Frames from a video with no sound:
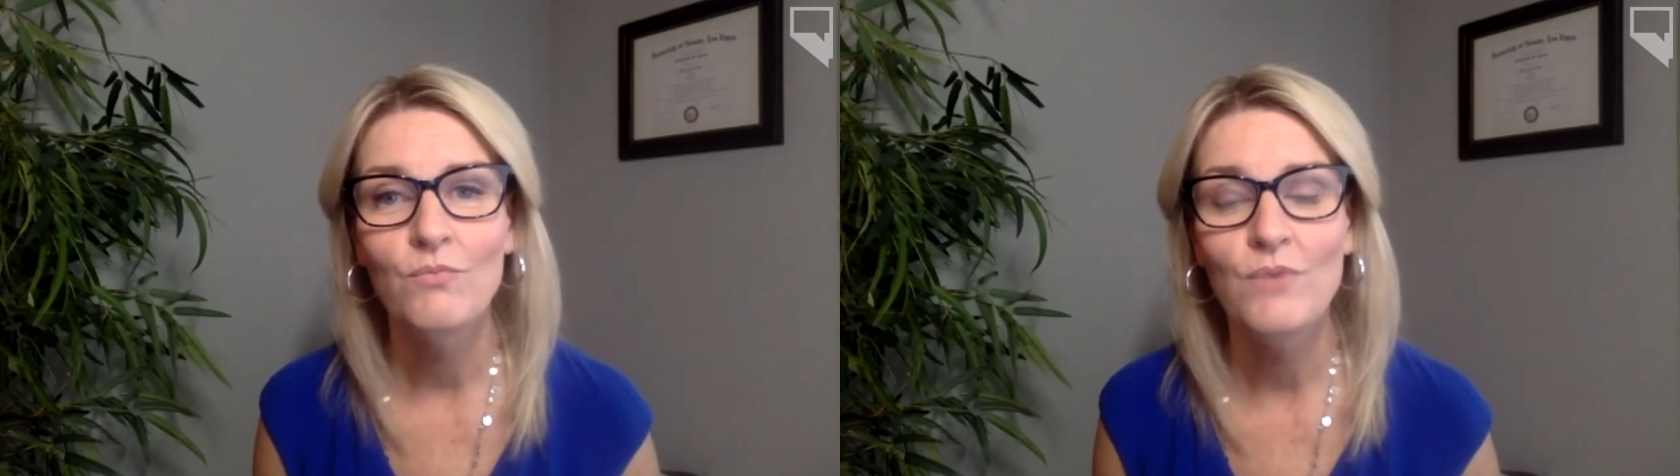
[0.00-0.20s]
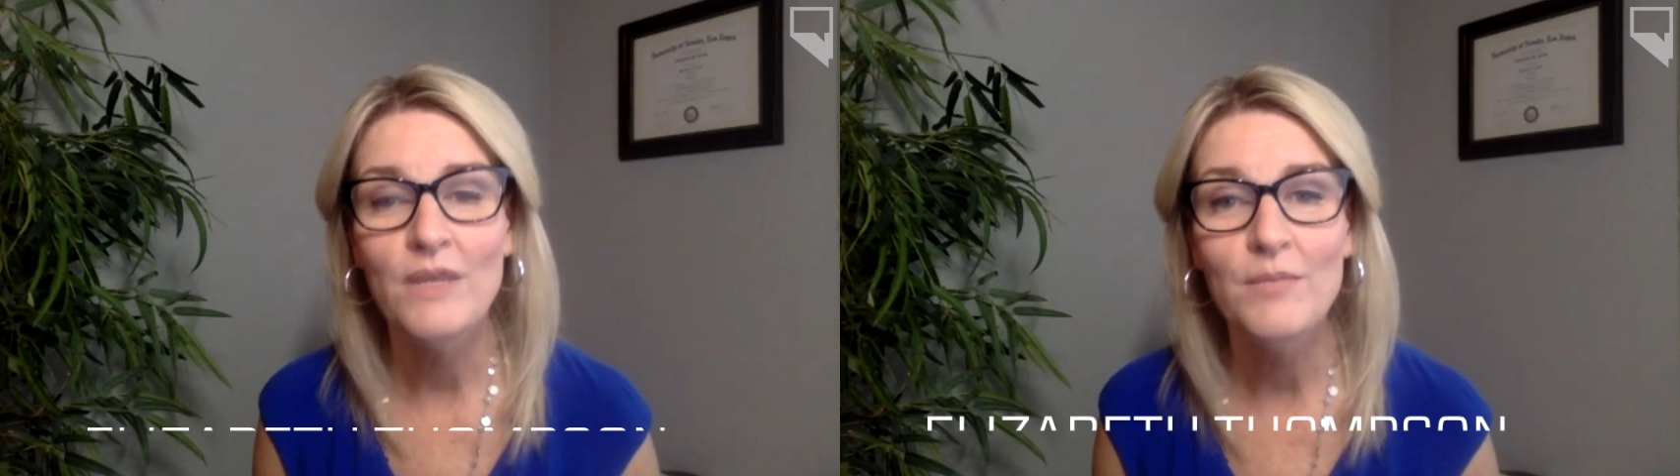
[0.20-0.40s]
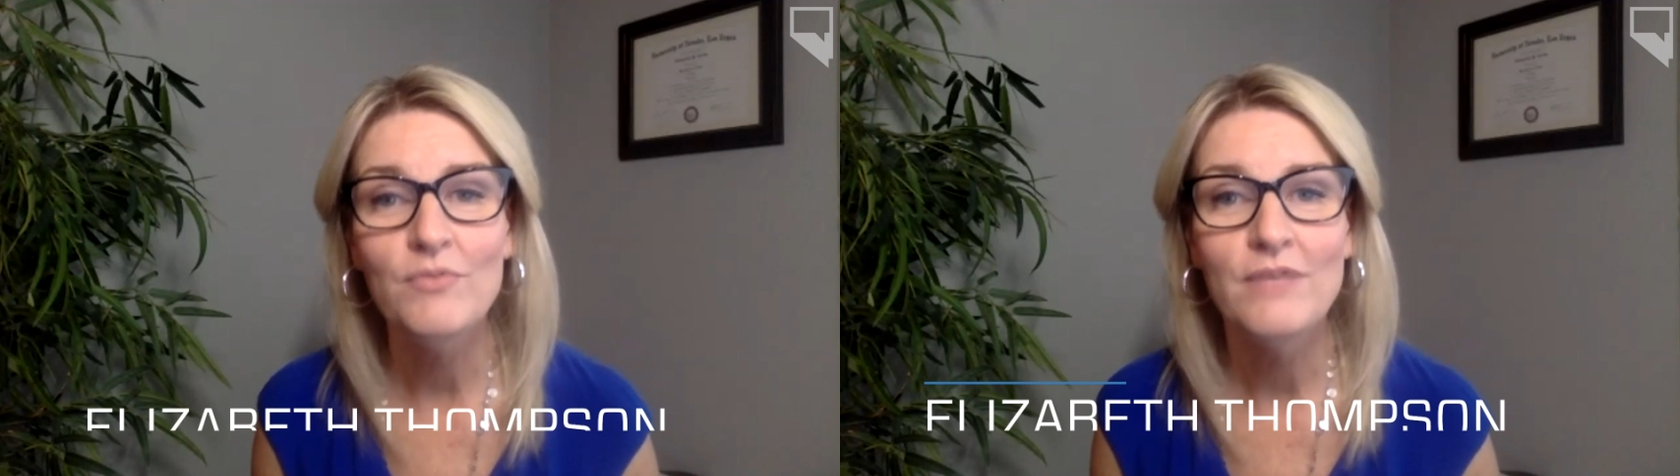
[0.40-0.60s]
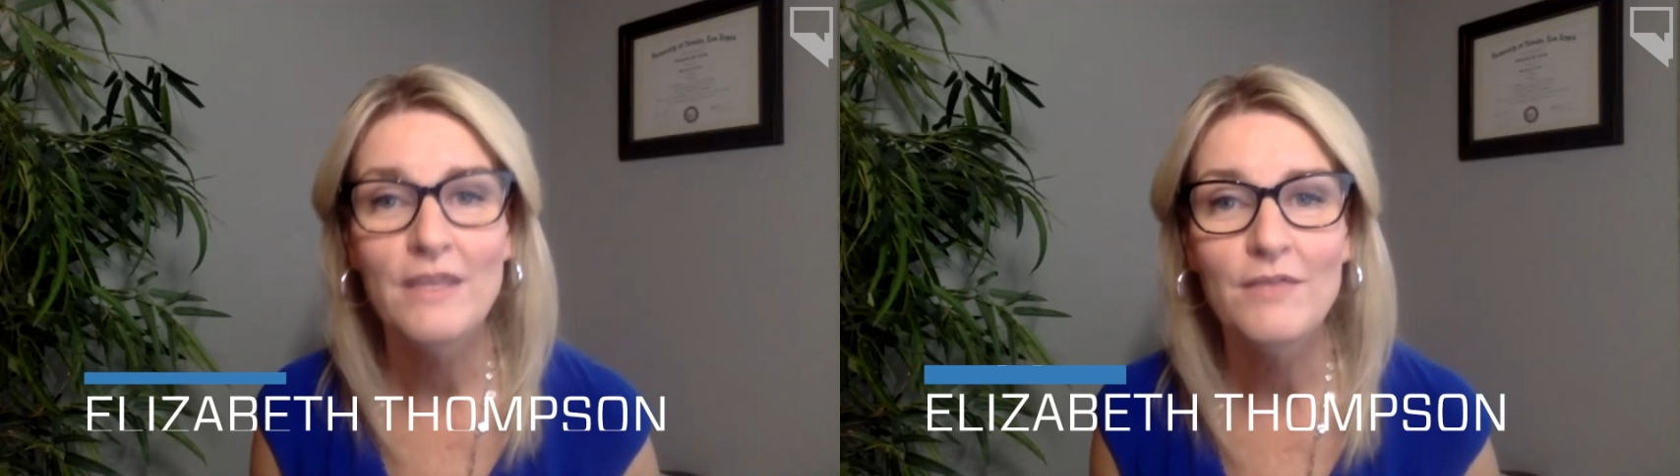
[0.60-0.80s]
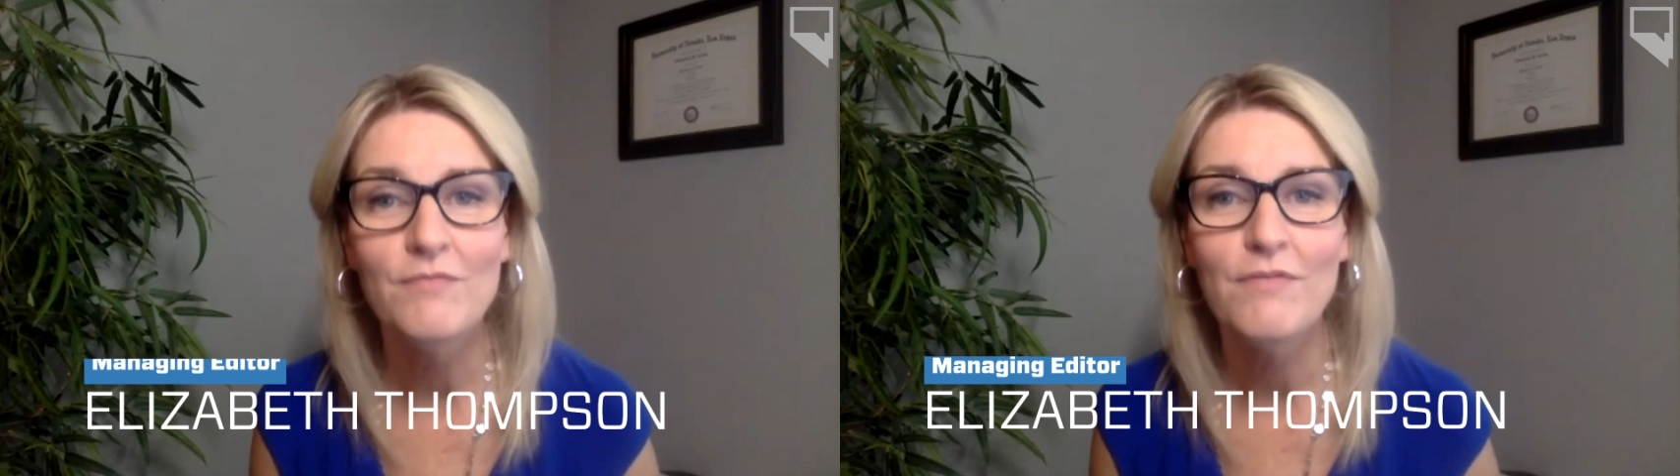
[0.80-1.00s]
We
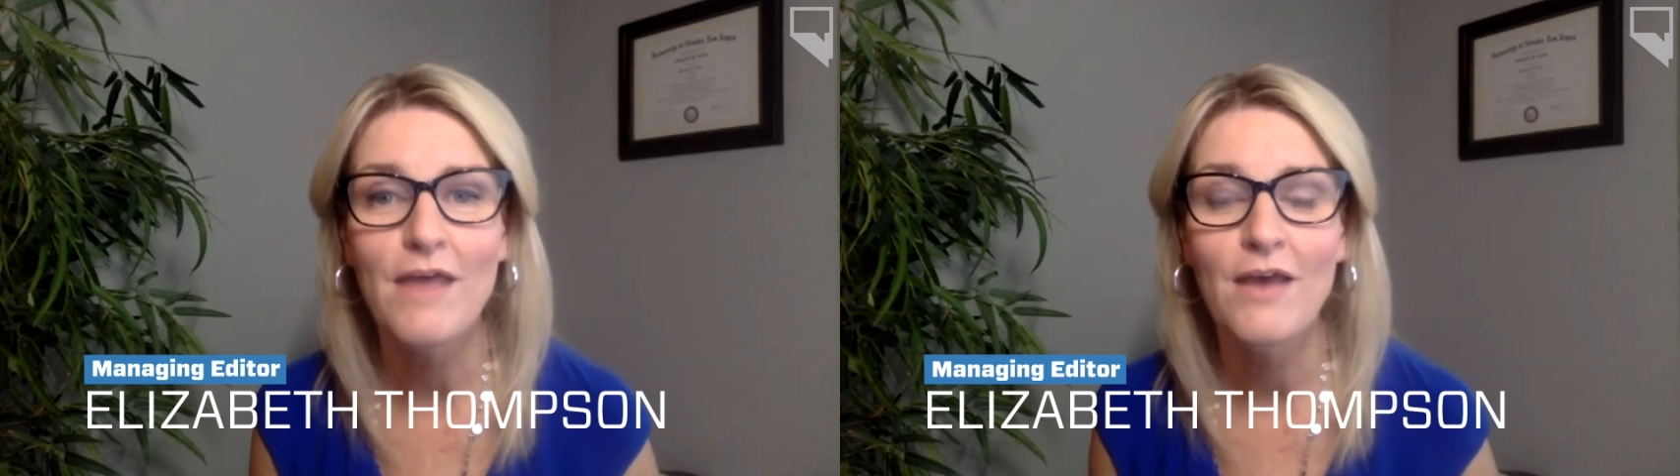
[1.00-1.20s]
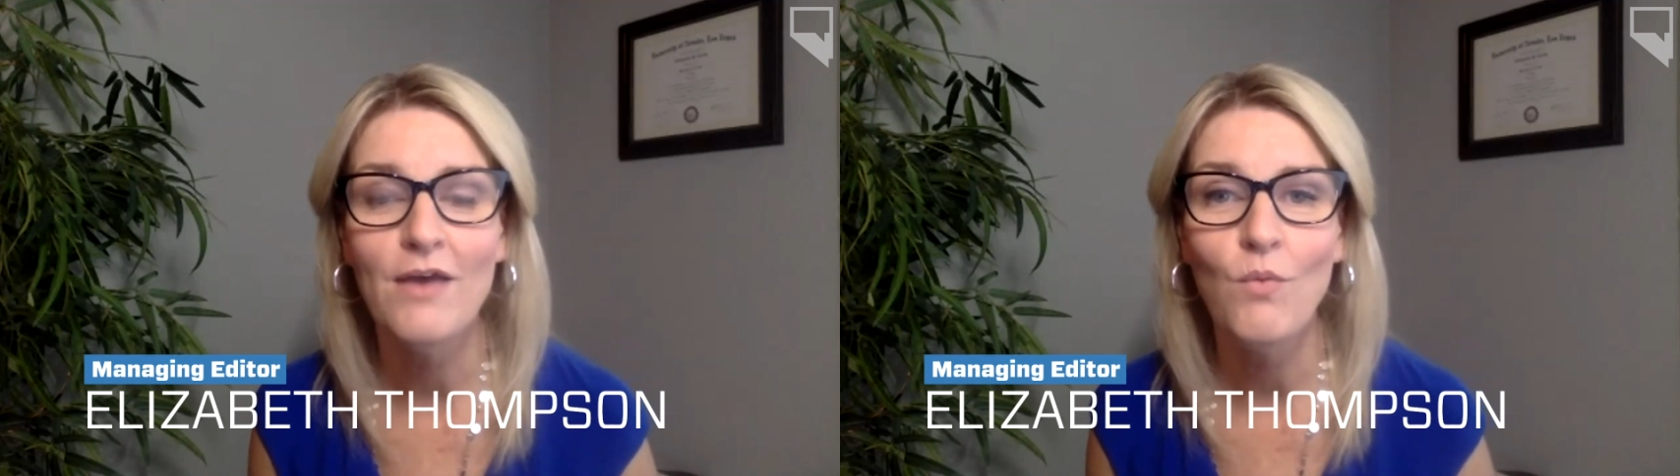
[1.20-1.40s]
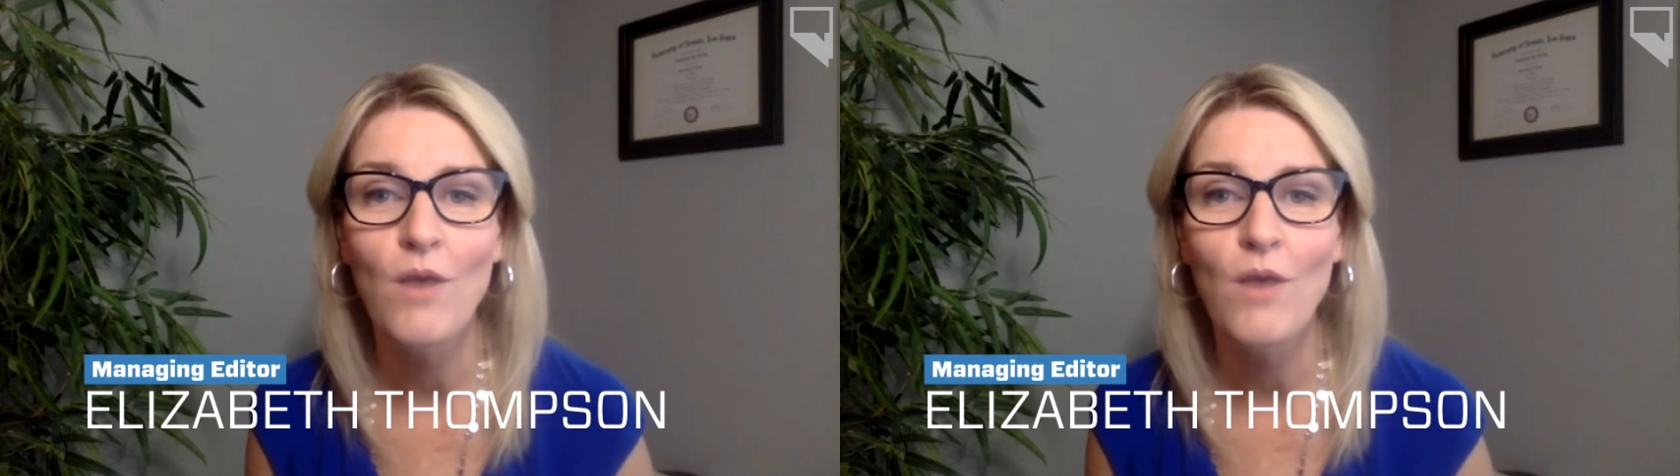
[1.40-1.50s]
believe that